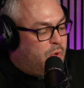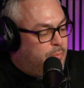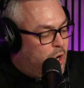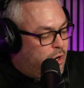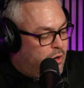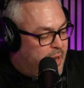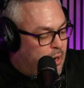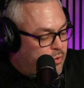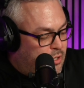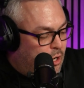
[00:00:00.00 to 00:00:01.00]
bit more
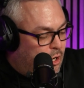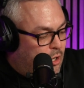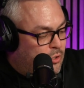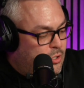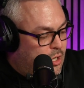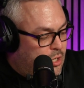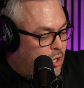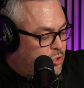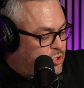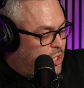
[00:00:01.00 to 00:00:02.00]
about
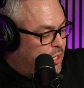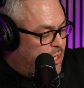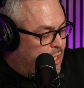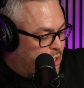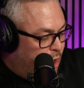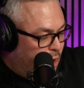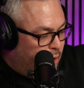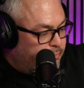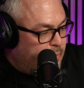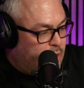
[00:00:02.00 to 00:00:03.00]
your journey and
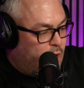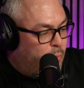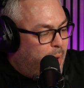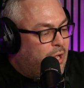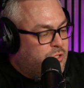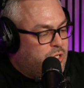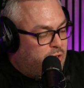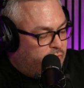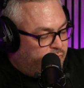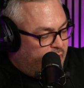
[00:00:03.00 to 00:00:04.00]
your battles
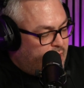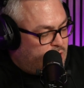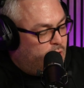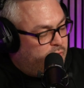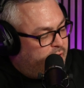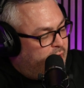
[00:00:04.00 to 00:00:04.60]
that you've faced so